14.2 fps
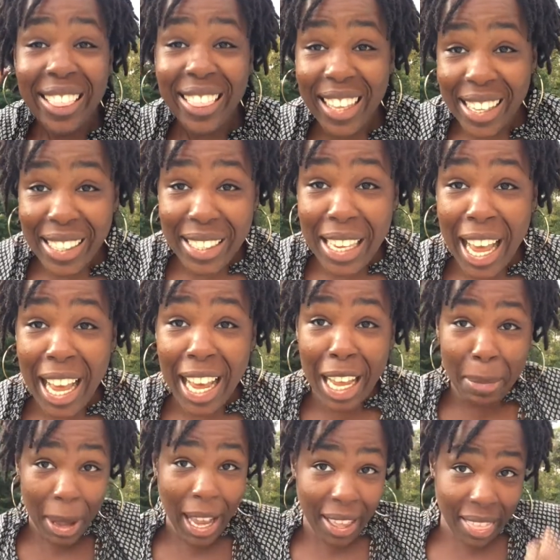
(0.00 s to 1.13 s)
This
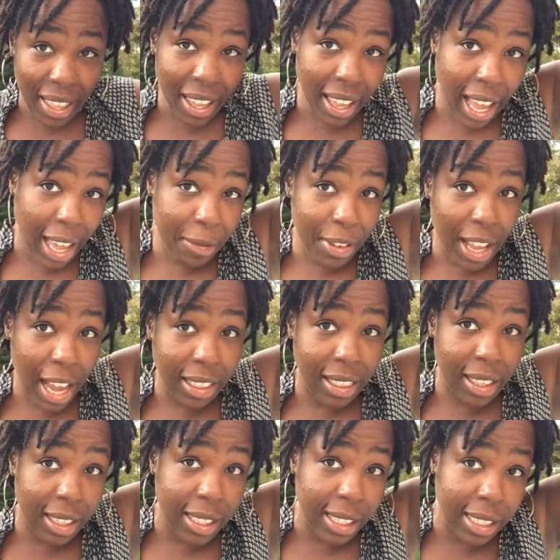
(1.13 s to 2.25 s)
time, I think I've got
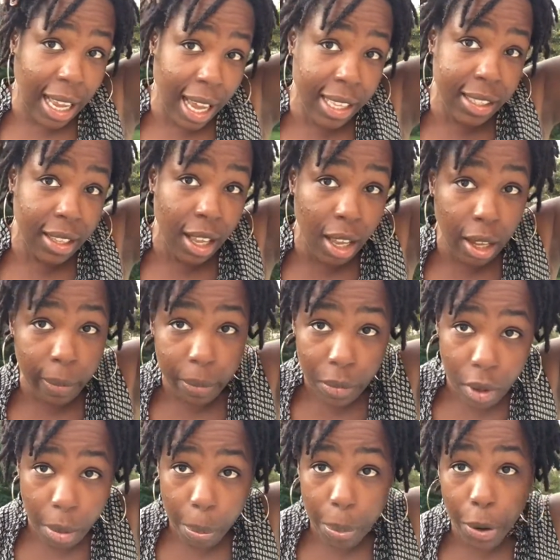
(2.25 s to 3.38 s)
the sizing
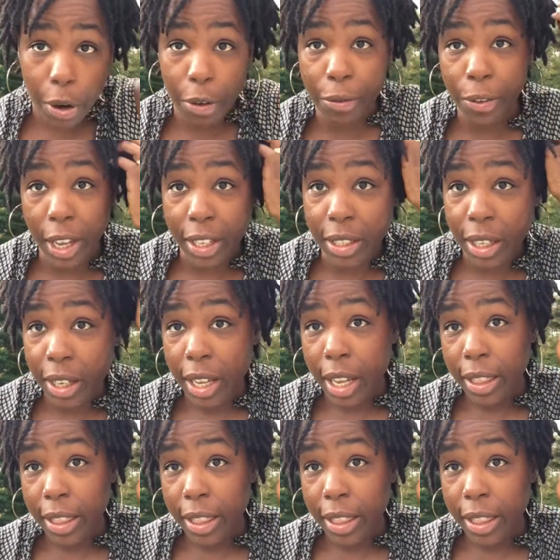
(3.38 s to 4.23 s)
perfect.